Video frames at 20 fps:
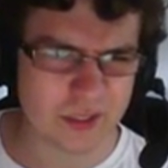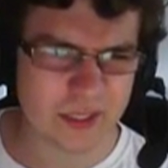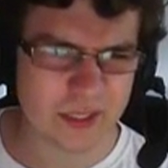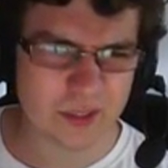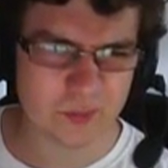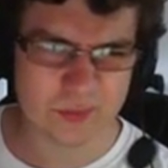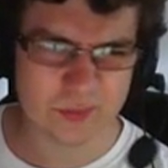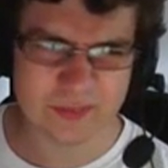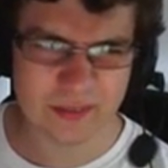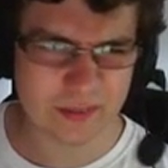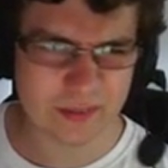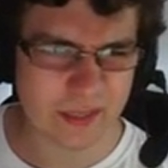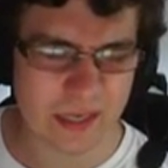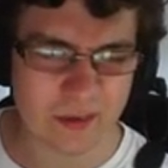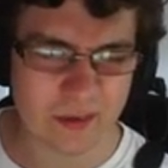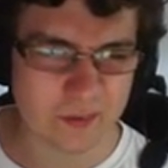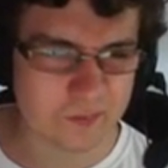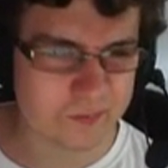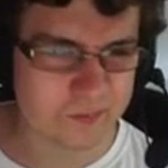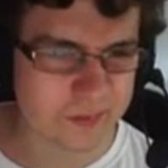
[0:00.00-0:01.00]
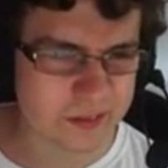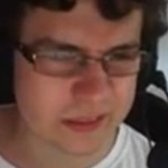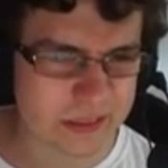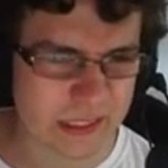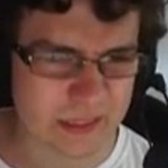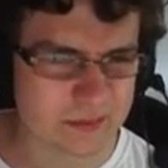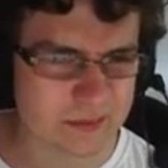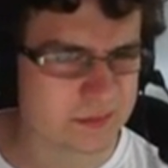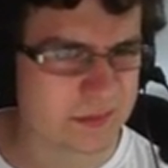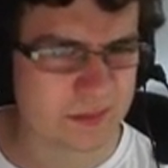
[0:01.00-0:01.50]
but I mean Draco will take it out
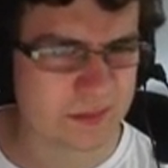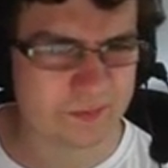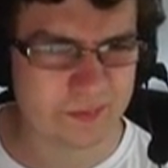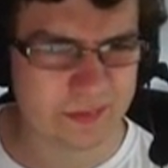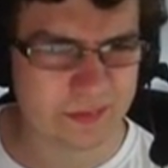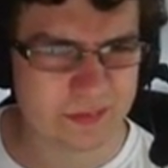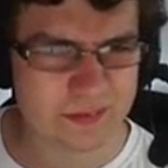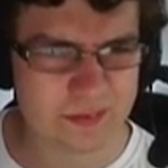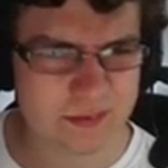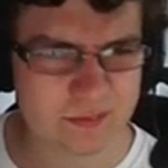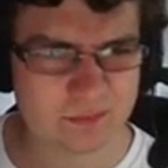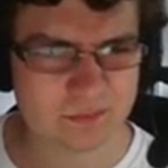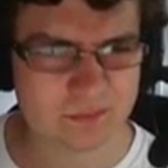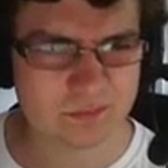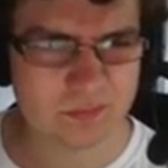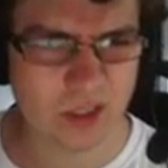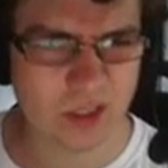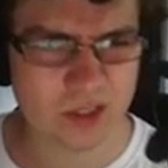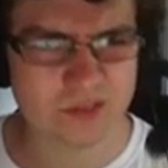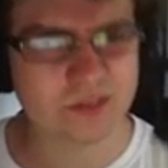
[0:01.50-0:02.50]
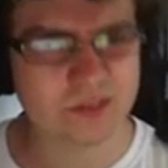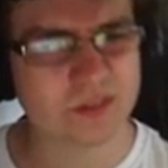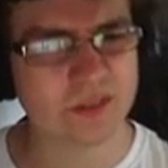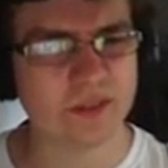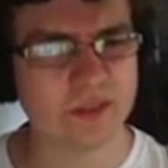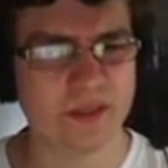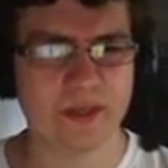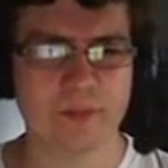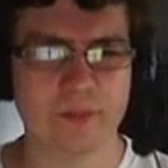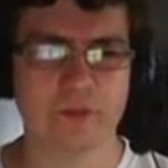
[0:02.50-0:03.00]
if it's not